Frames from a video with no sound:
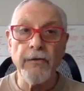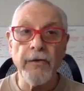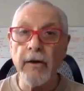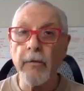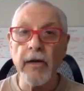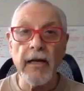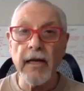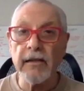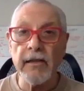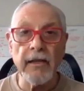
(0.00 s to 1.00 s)
if anybody
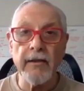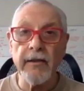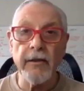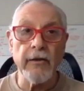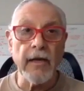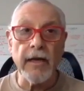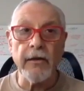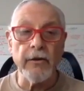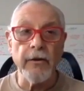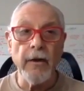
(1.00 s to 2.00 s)
has anything you'd like
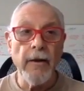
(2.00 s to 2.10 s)
to